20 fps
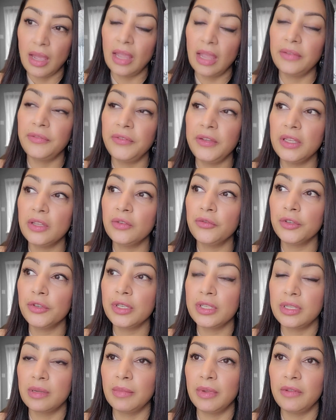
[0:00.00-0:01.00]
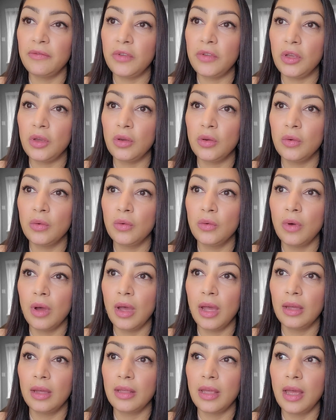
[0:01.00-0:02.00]
I feel for some of you,
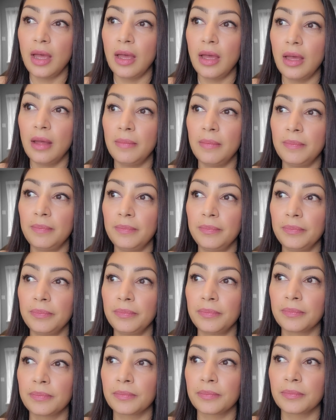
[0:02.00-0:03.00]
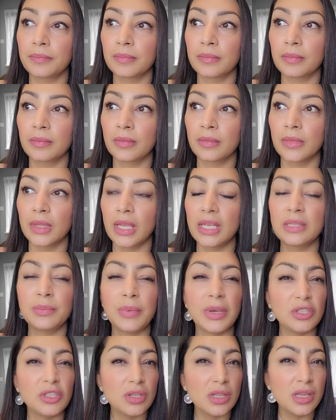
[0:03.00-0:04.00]
um,
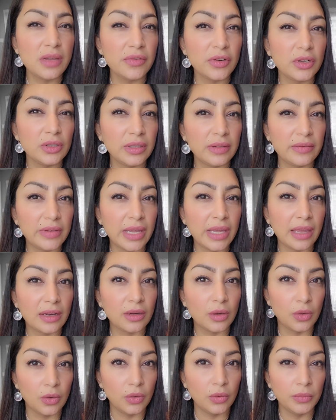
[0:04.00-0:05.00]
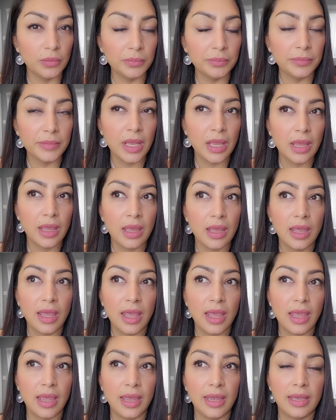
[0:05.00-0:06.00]
especially if you're living at home
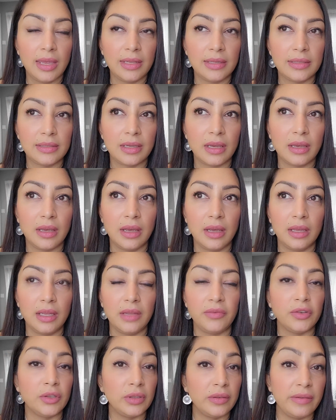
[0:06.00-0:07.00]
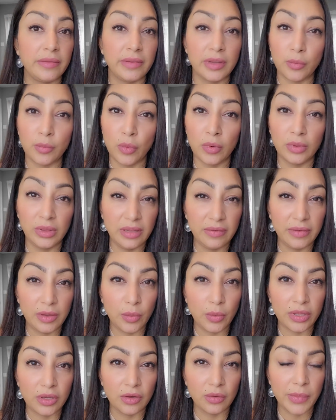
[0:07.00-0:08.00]
and uh, if you're living, living
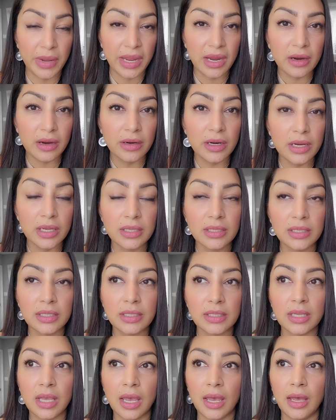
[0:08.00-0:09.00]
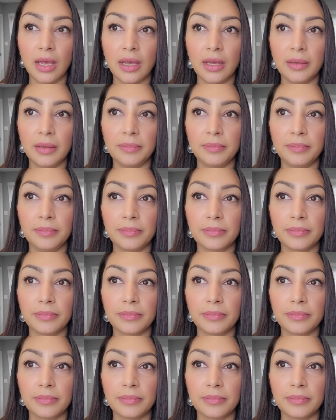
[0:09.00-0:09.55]
with your parents, um,